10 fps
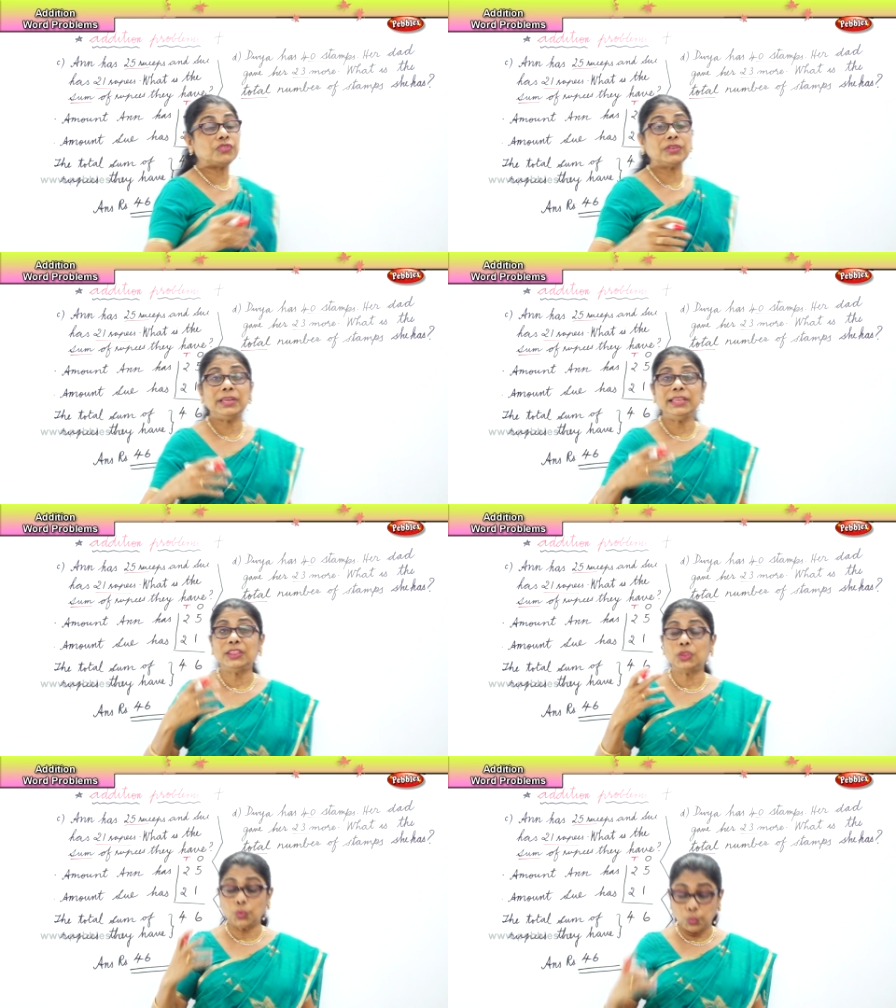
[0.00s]
see
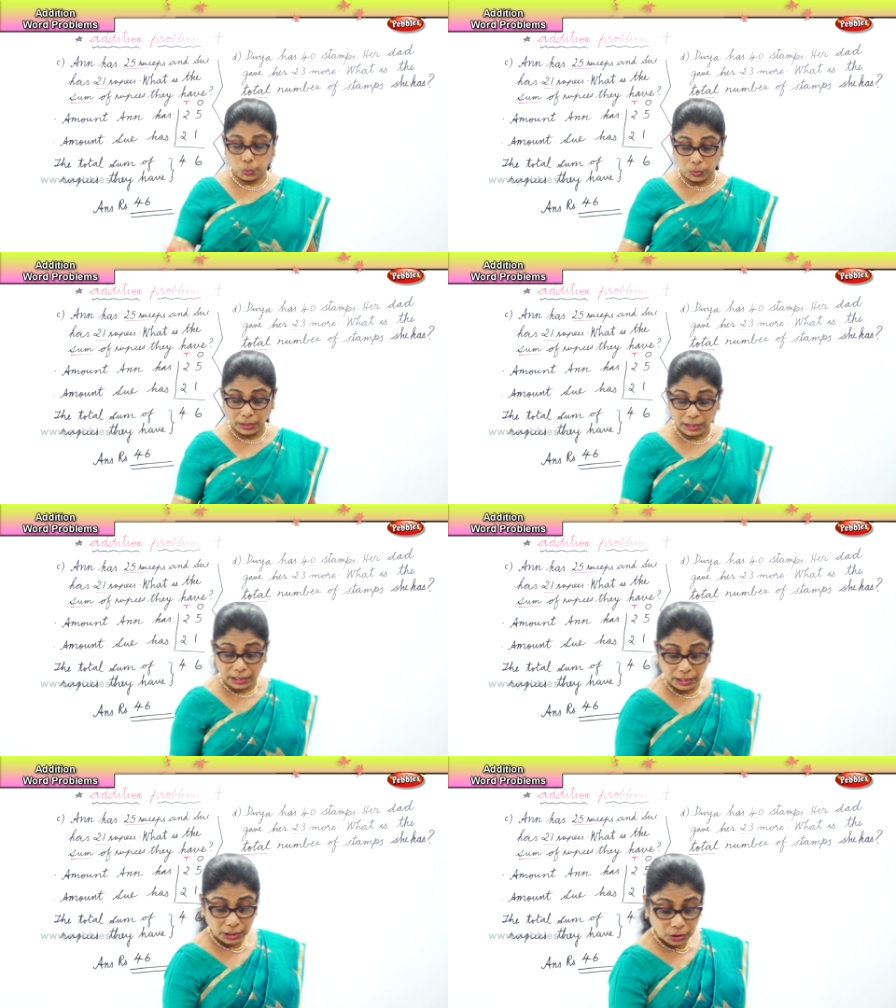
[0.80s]
the
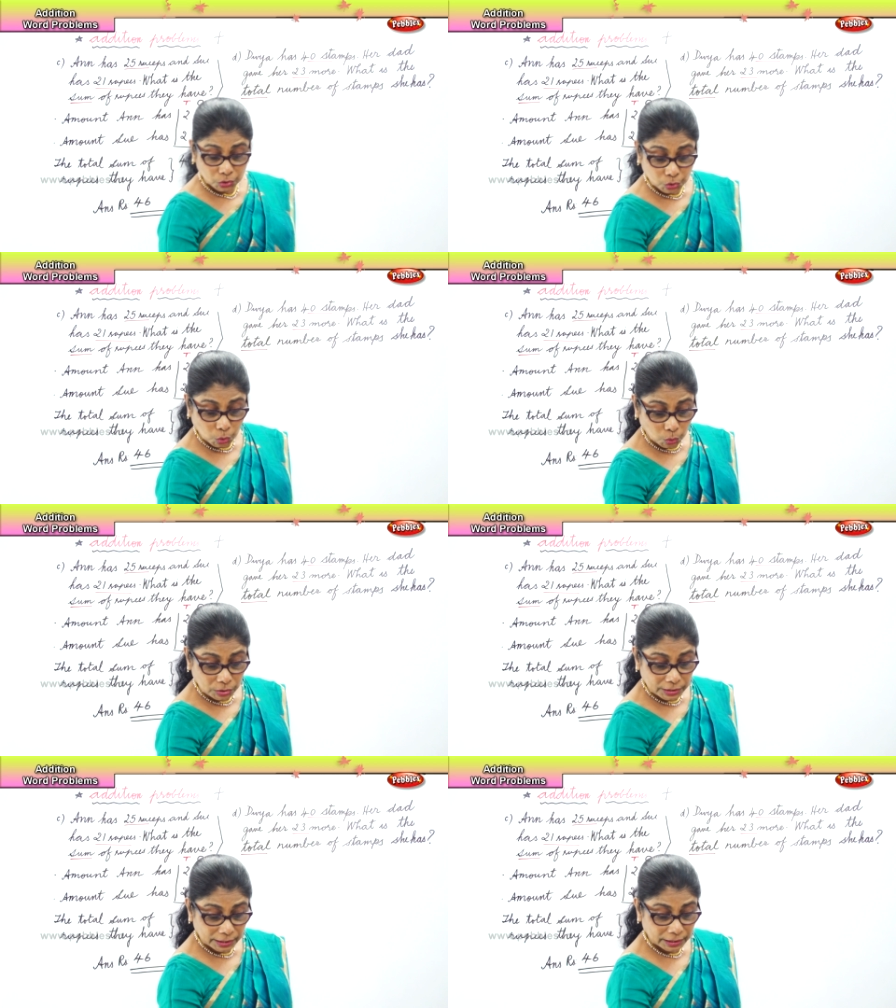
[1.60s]
word
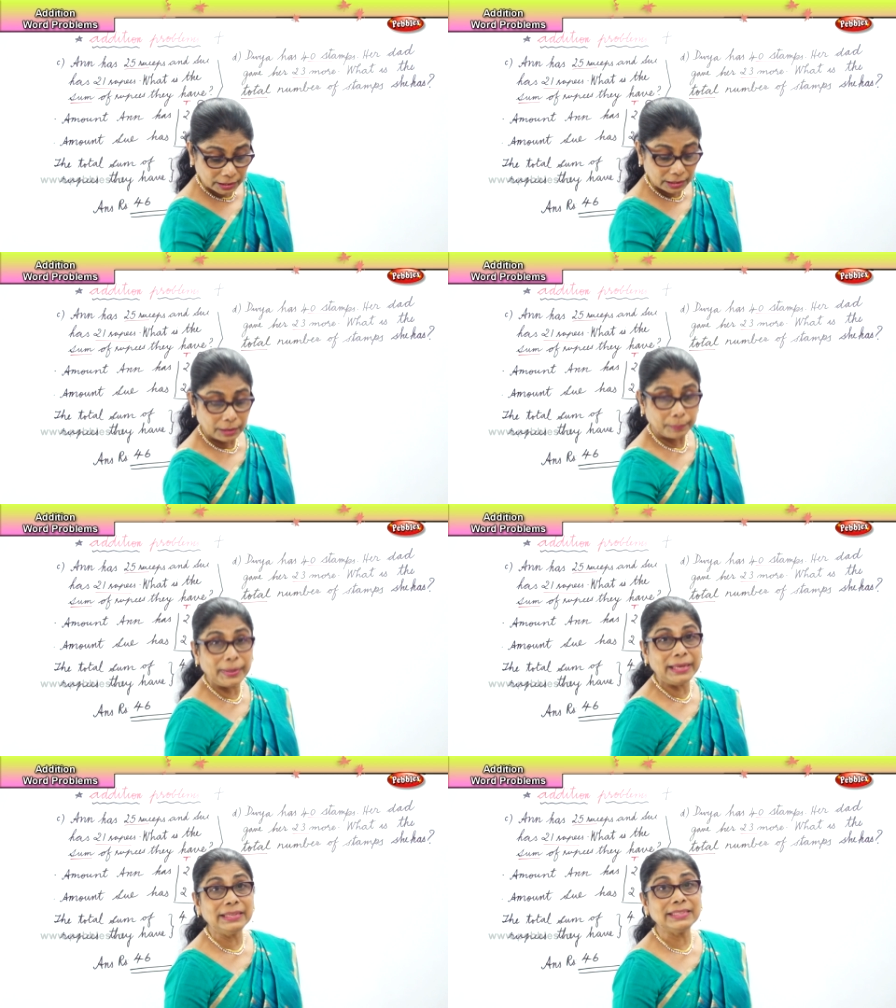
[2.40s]
total,
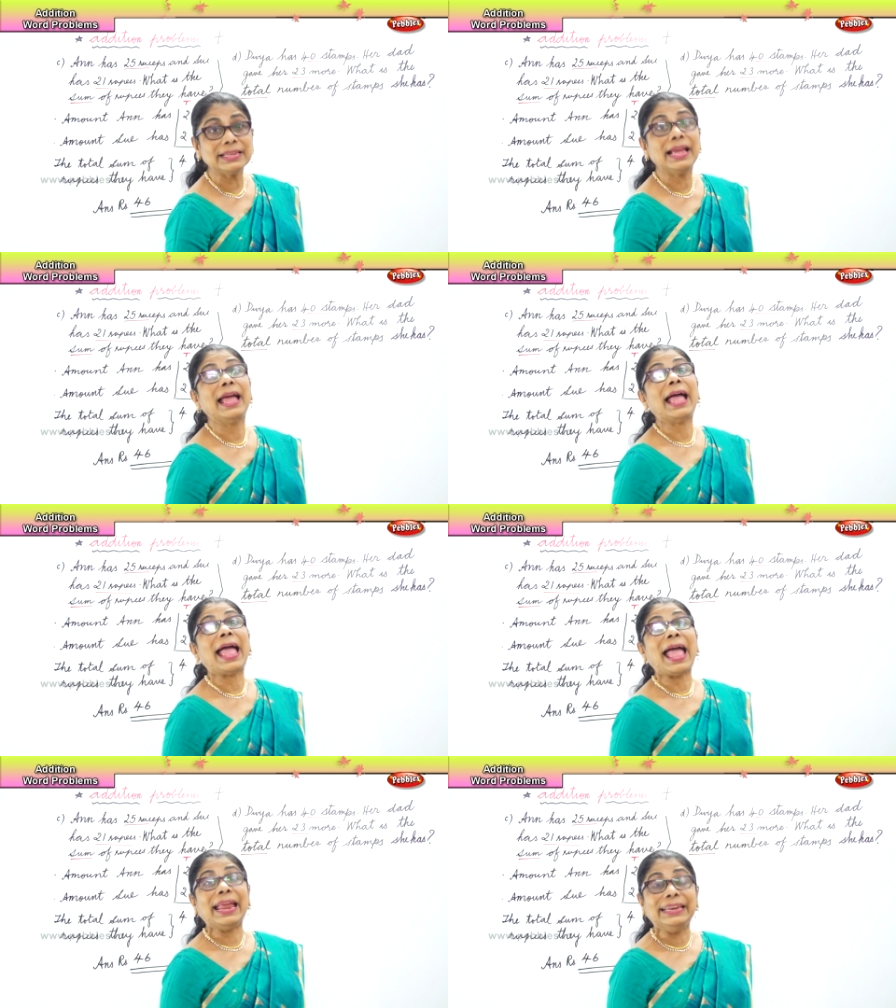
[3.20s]
means
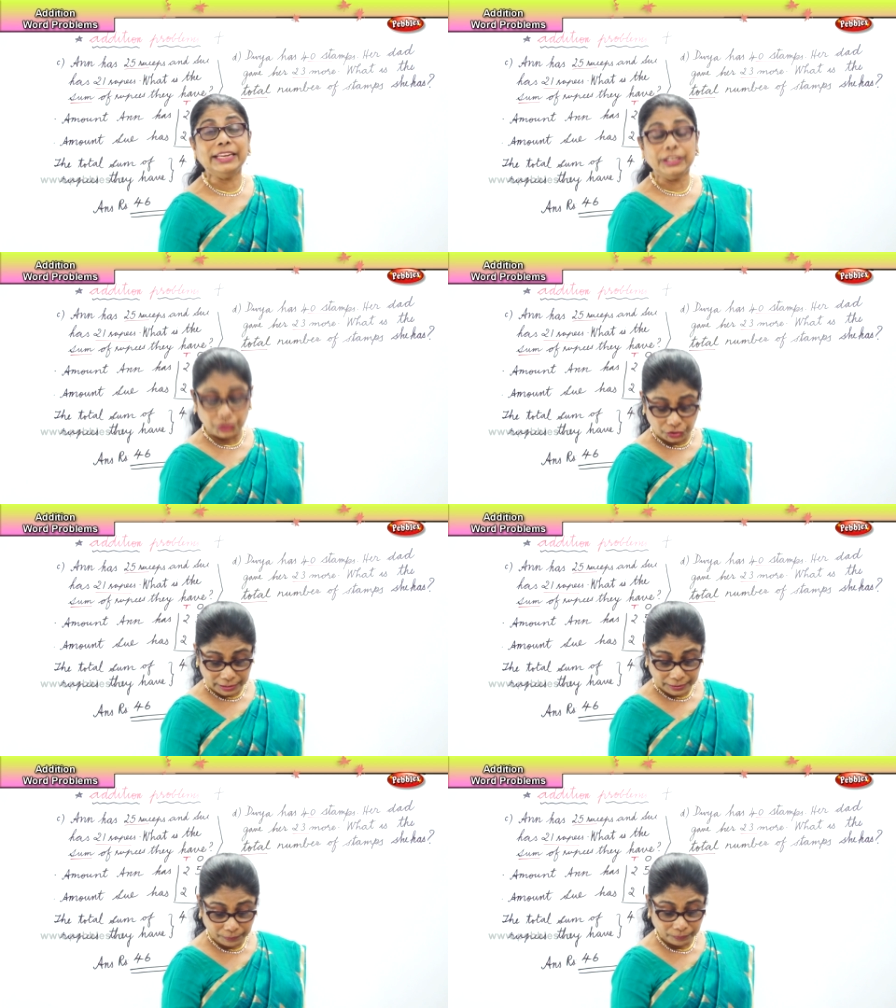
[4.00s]

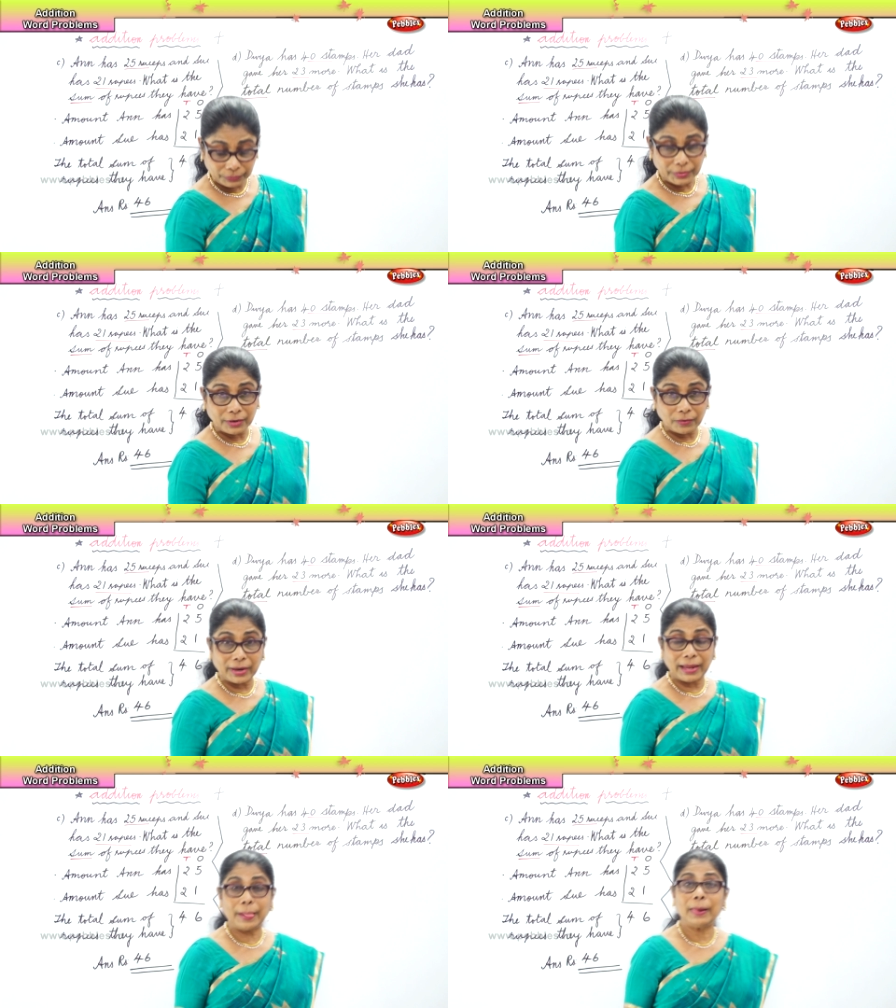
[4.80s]
addition.
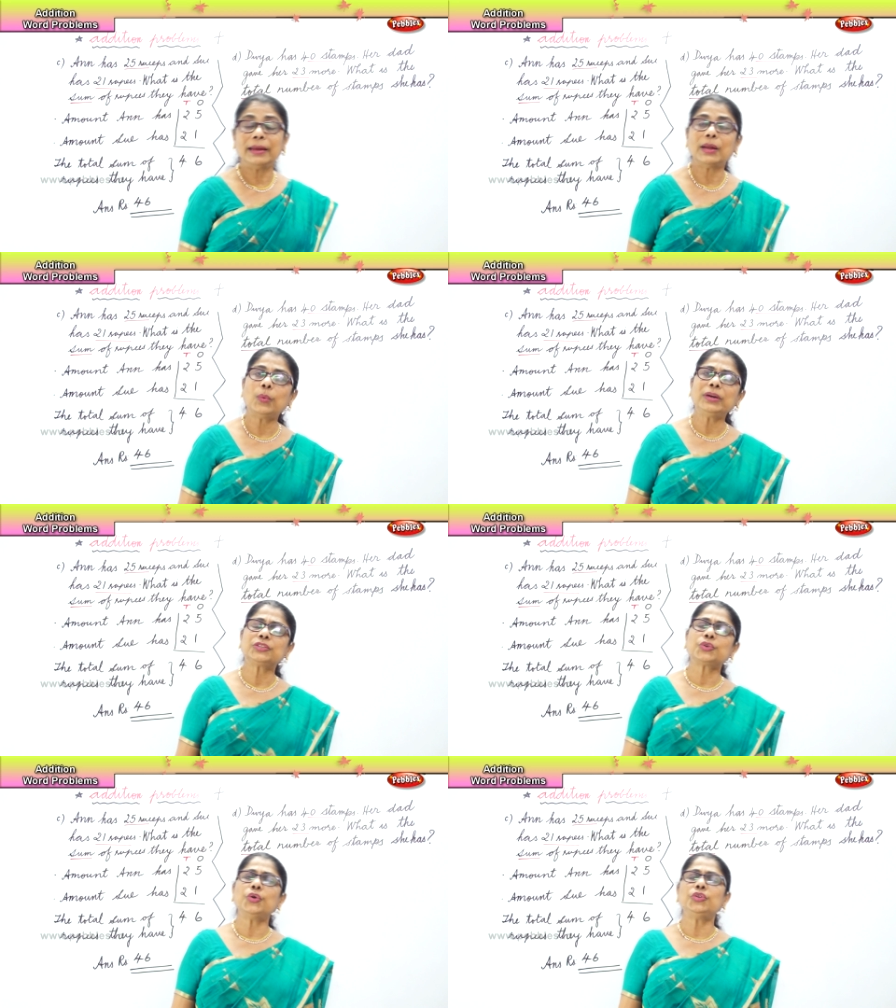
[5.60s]
Okay. Now,
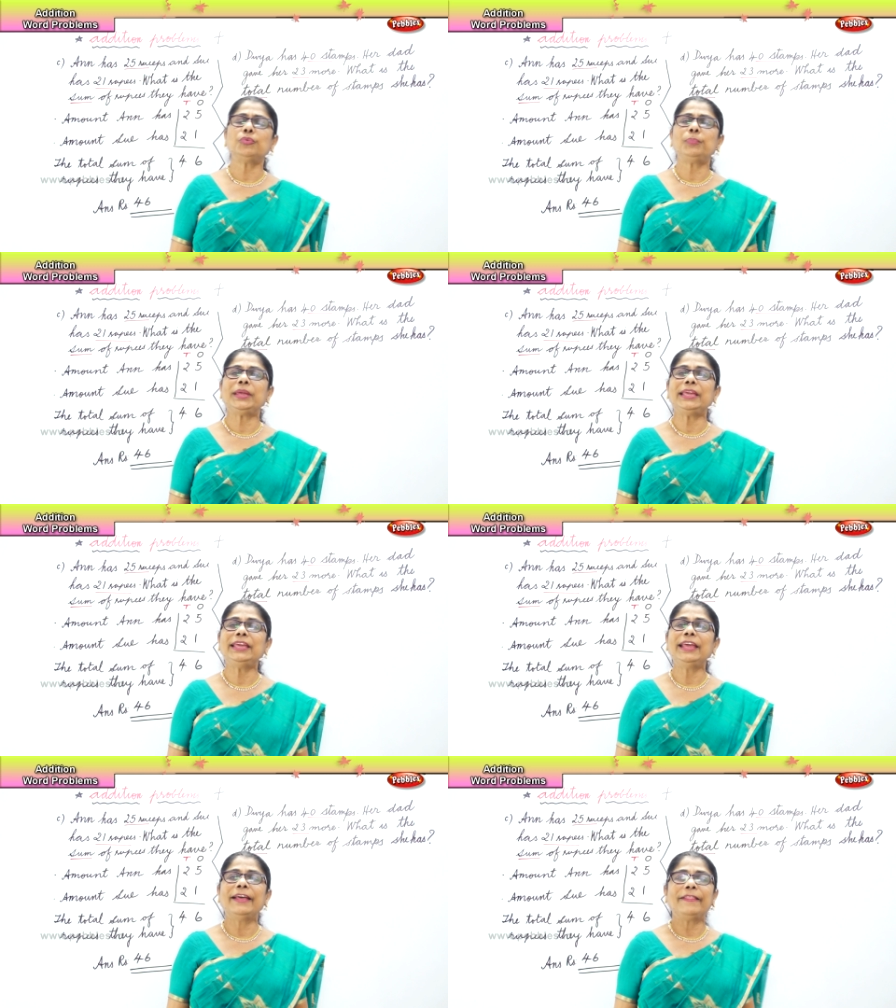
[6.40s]
what's going to
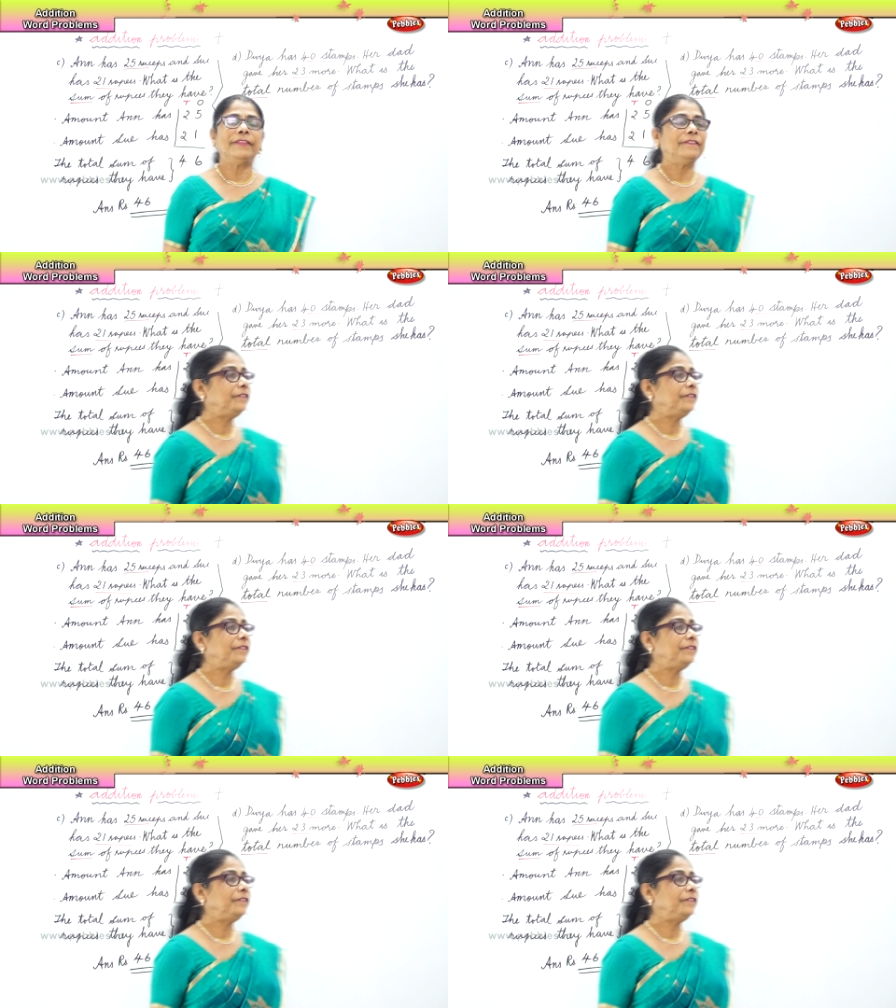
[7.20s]
be the